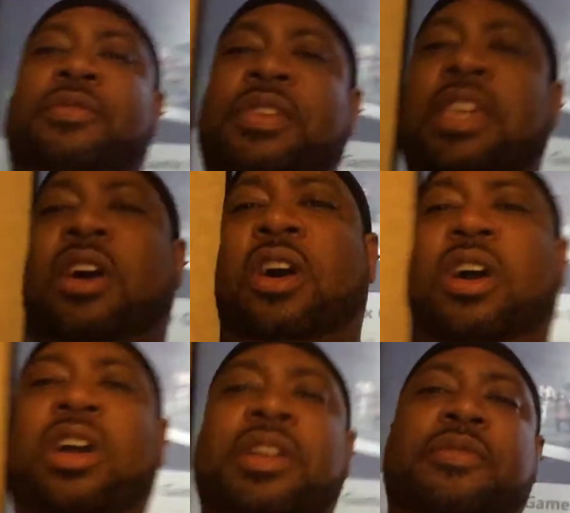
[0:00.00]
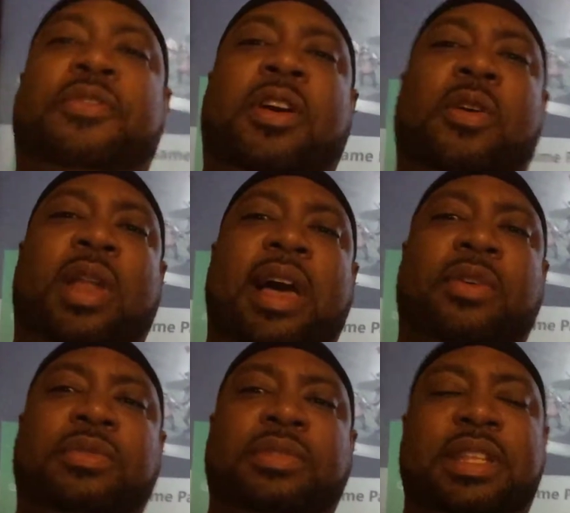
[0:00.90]
VR and
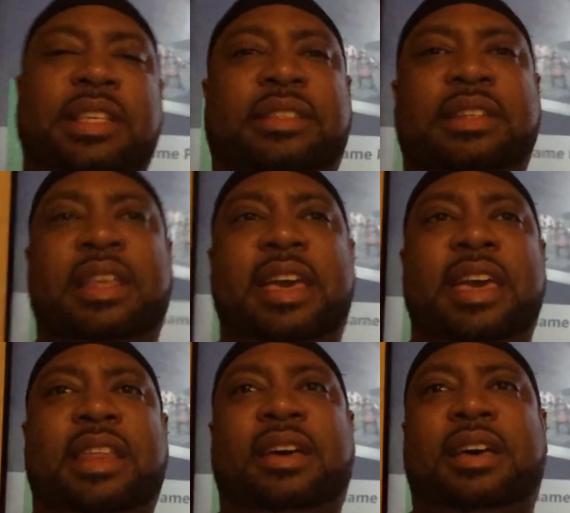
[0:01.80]
Fallout this and that.